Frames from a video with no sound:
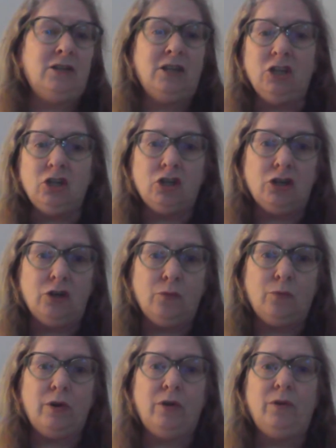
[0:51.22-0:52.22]
t-shirt
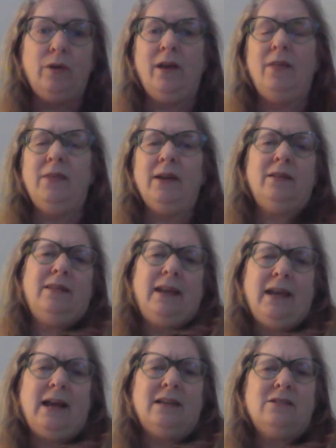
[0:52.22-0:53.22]
where and that
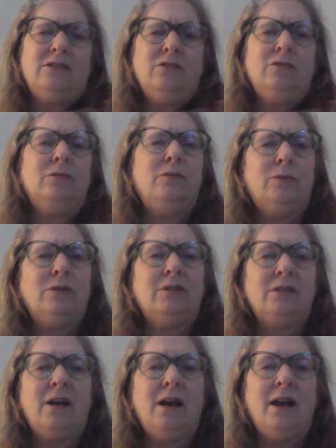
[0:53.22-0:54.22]
they ask you your
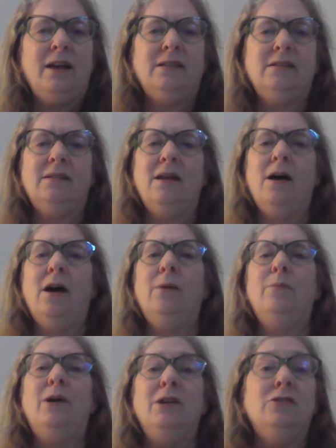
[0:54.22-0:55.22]
size
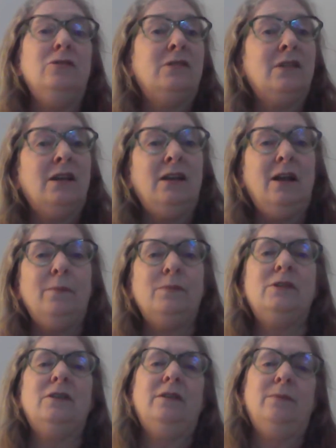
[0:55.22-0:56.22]
um, when you sign up
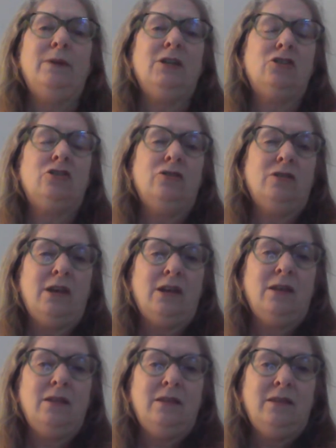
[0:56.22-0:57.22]
so they make sure that
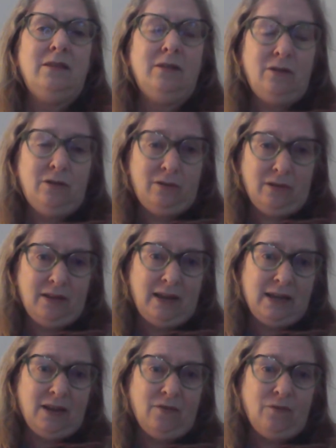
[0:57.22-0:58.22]

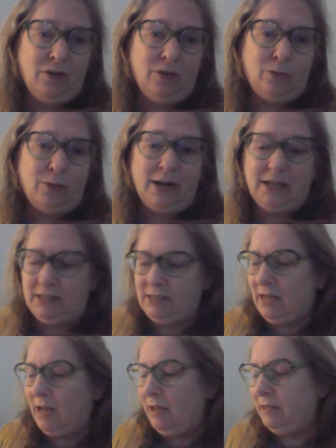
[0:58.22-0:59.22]
they give you the right
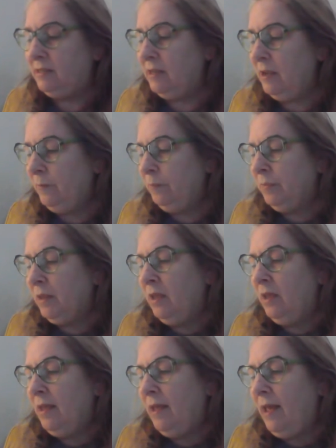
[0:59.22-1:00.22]
size
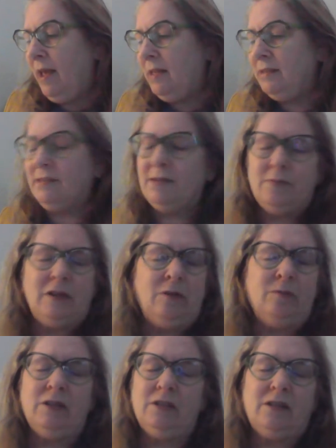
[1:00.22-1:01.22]
and
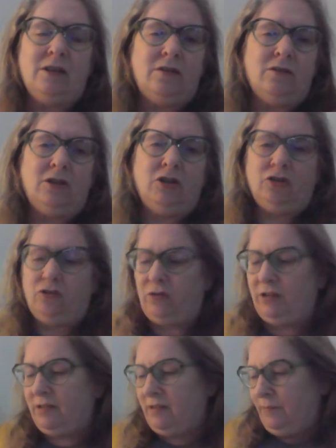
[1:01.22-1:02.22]
sometimes it's other little
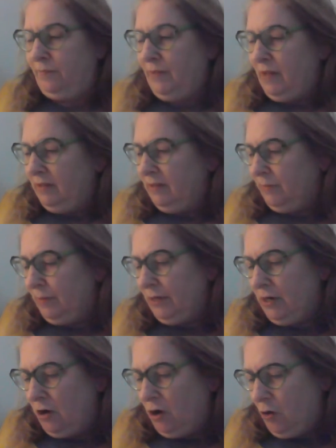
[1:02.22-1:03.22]
treats so we're
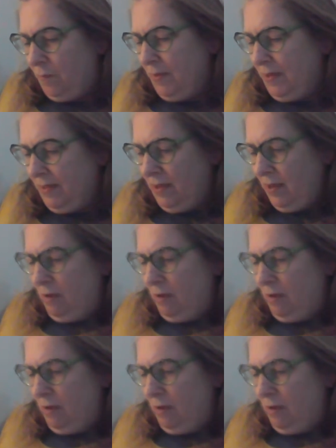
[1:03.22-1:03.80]
going to open